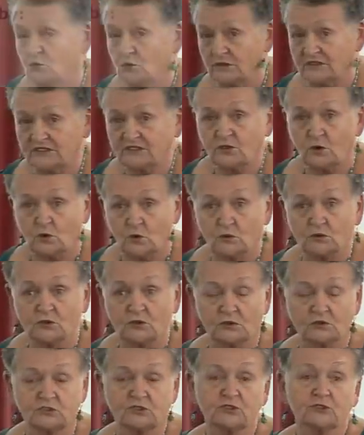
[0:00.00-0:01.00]
all is called
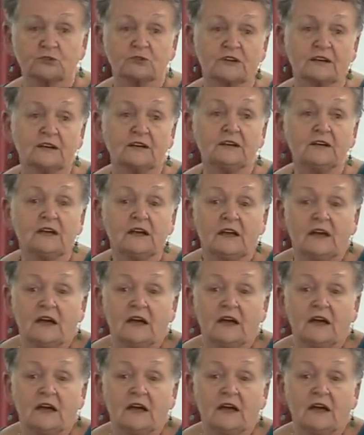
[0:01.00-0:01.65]
nocturia.